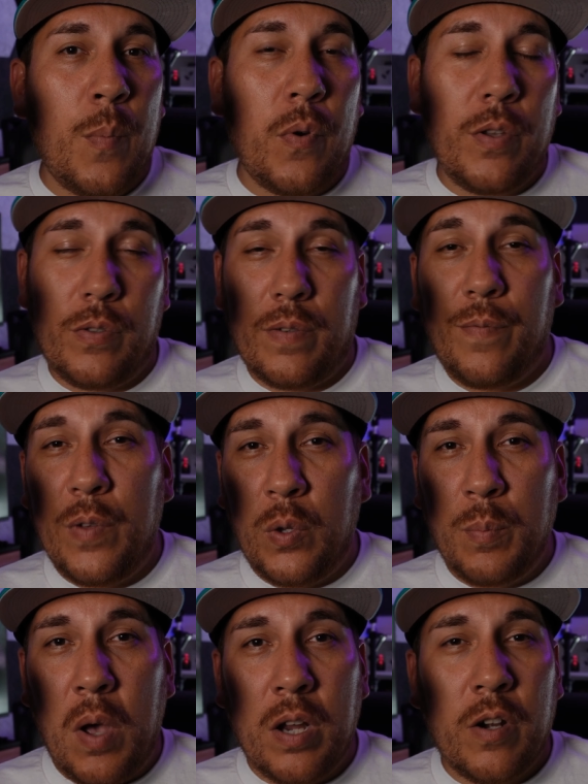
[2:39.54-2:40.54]
or use a field
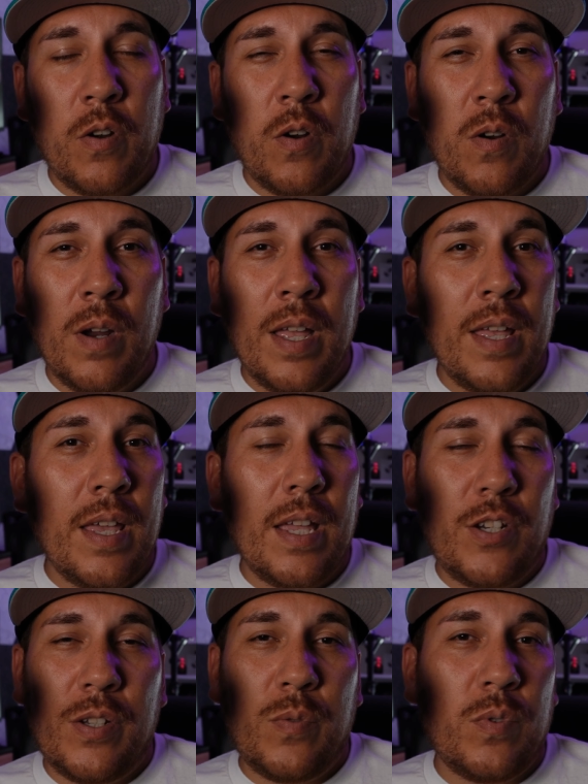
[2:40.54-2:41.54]
monitor. It
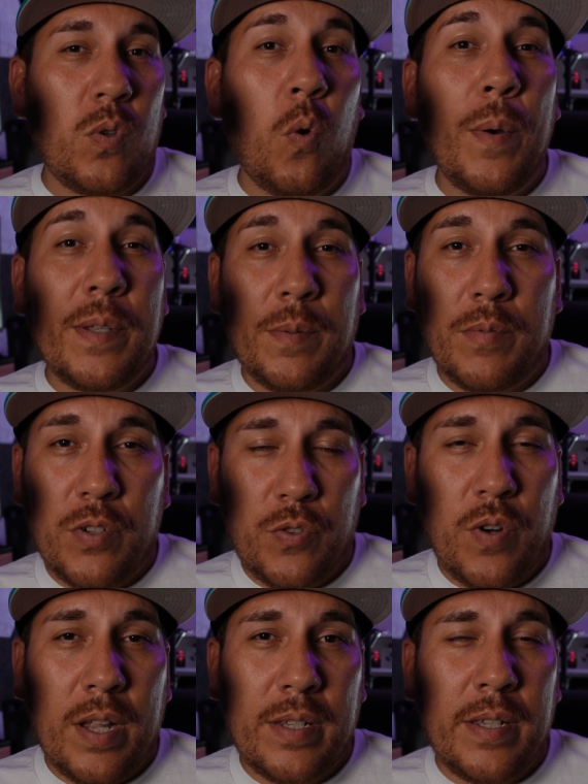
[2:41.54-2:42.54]
just was always
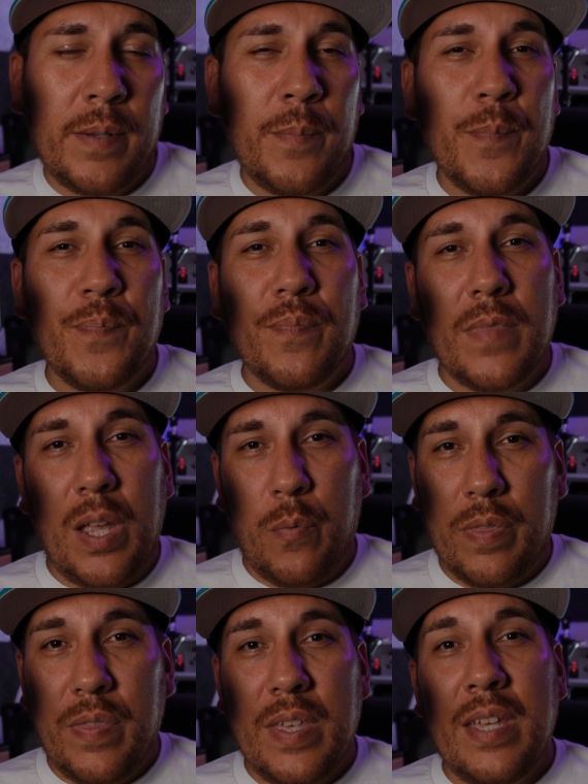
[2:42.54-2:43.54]
obstructed. Now
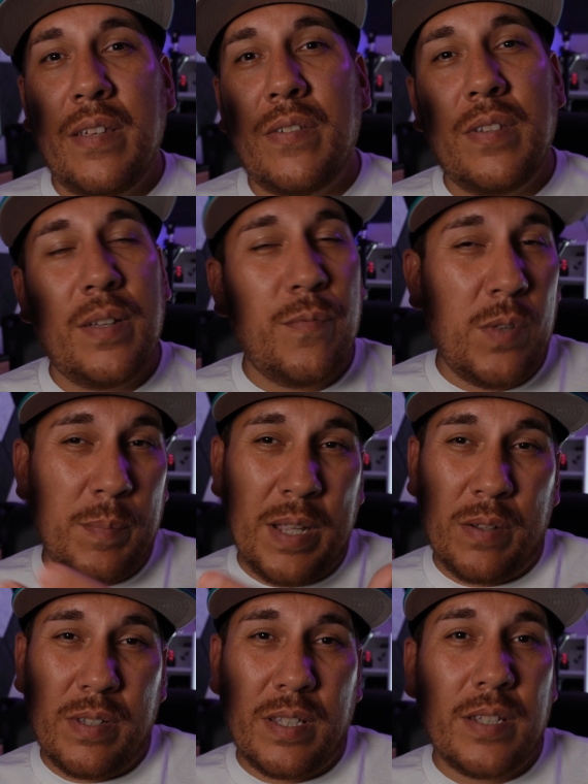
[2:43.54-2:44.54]
with this flipped
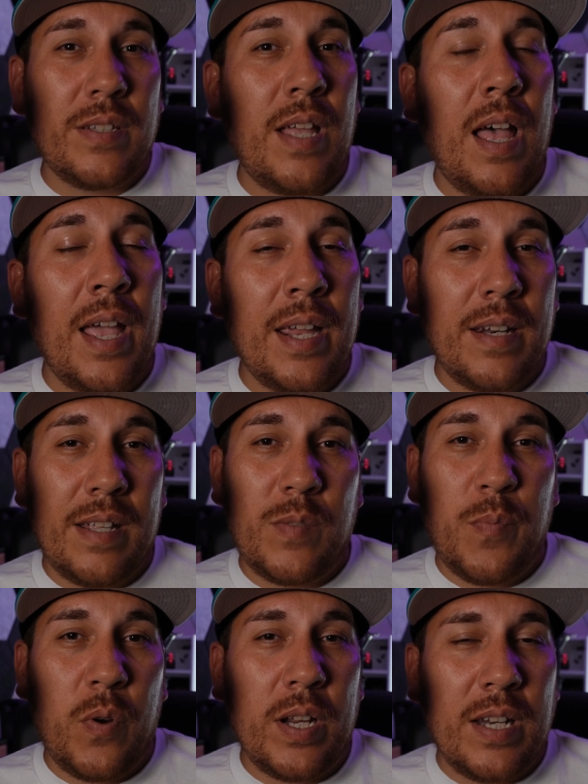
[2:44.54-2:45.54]
out to the side, it's
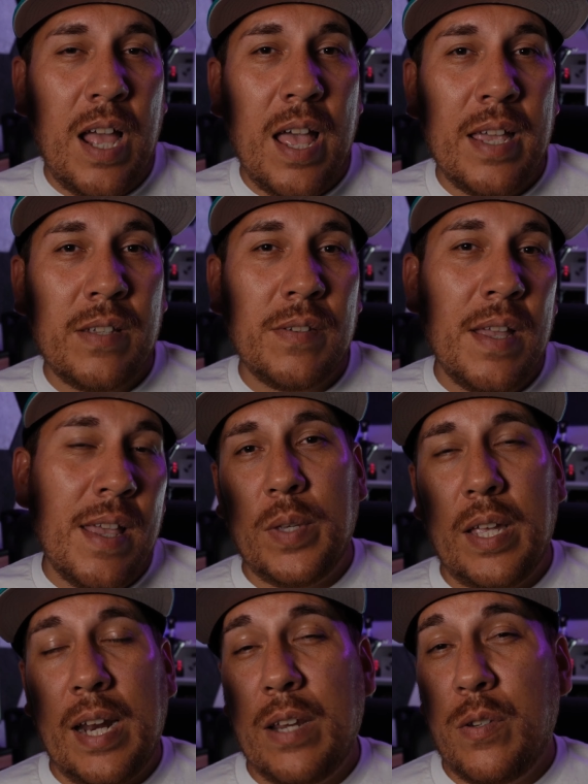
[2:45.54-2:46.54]
pretty nice.
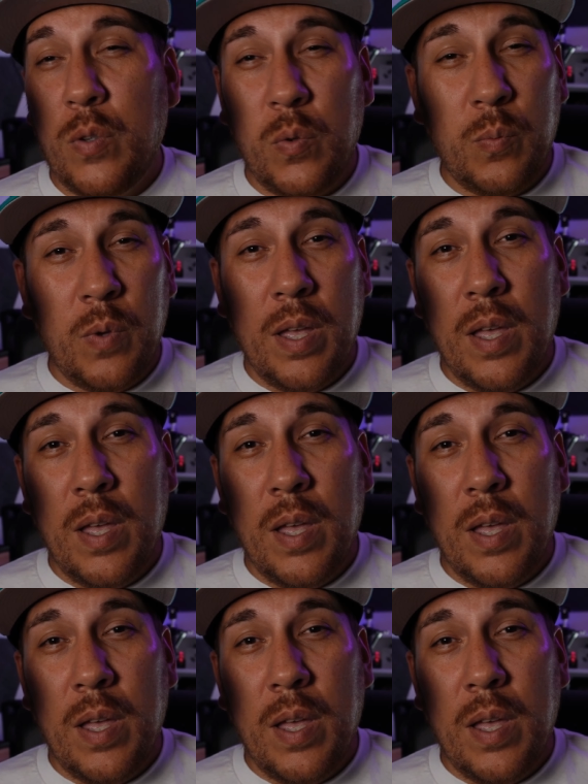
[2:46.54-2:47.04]
And I do